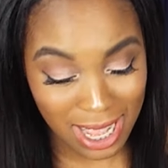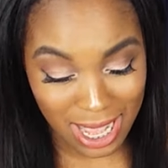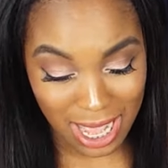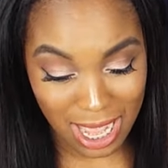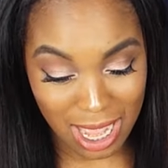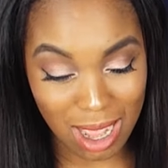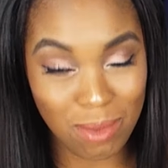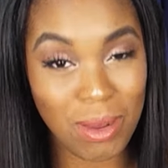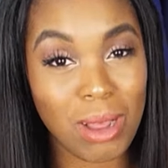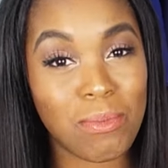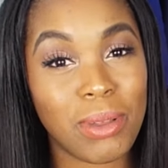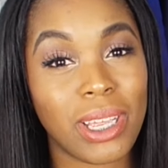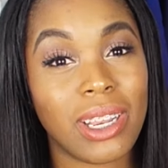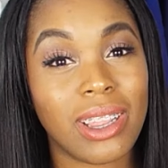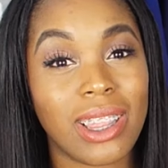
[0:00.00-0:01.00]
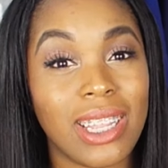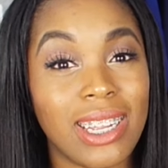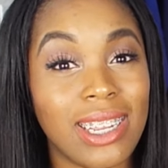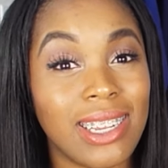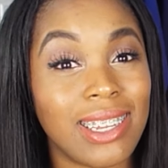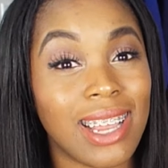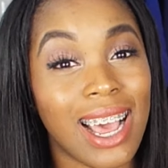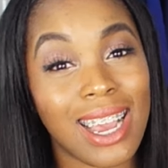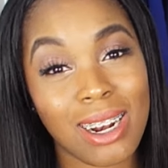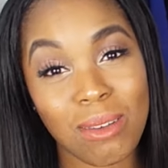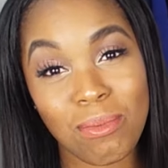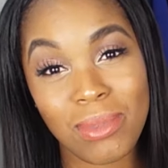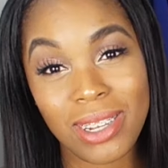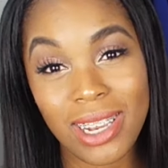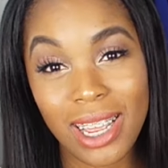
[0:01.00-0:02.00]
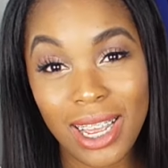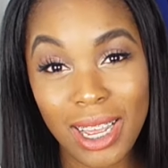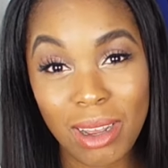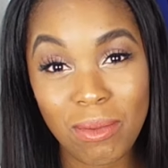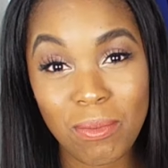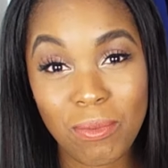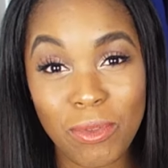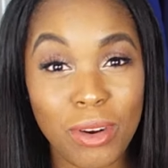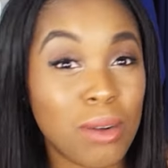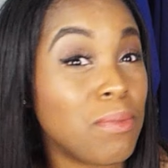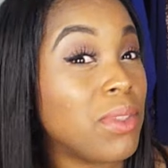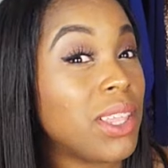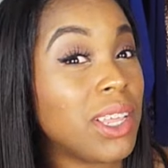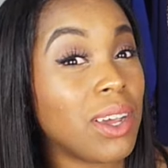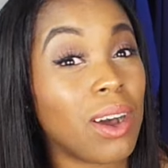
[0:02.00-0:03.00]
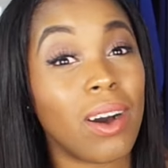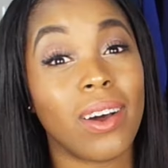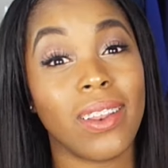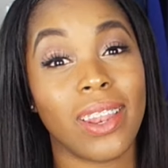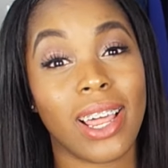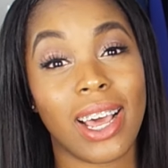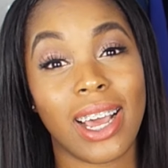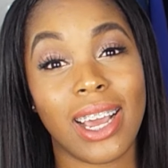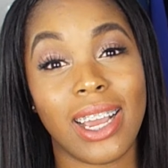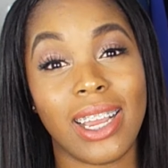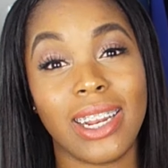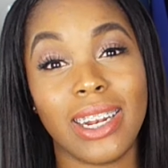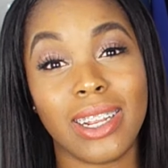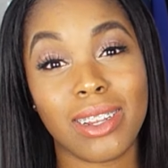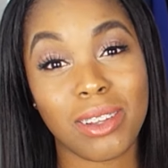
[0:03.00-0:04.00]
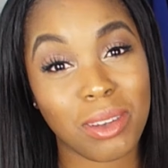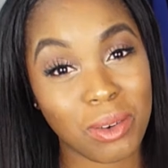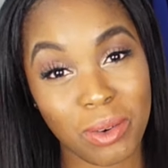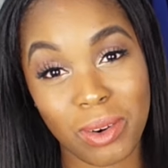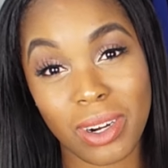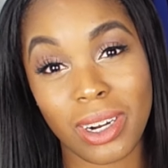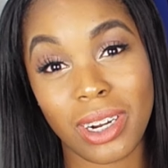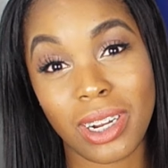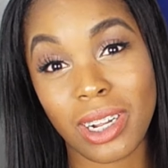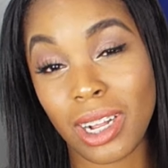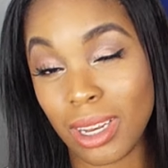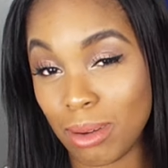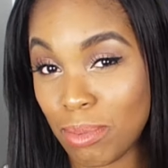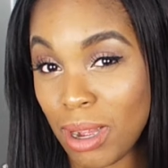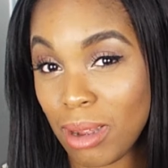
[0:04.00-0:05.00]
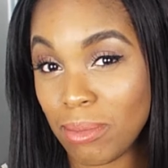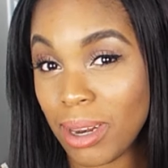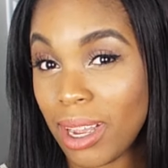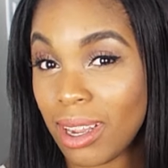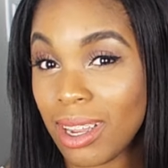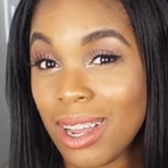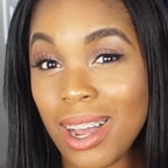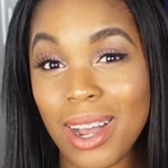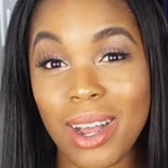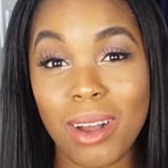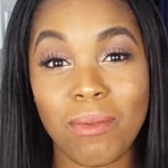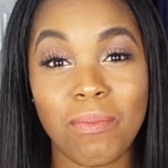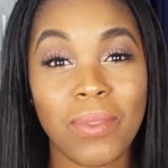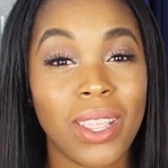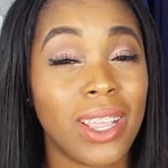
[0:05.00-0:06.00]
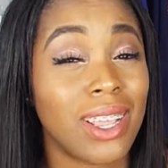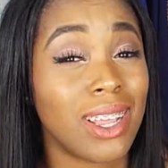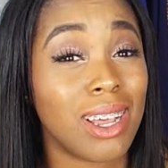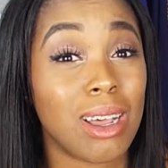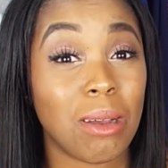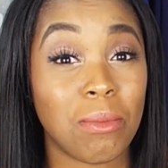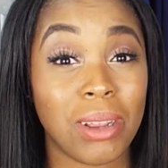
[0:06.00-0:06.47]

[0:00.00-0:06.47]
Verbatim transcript: Um, I picked these items up from the online store ColourPop.com um,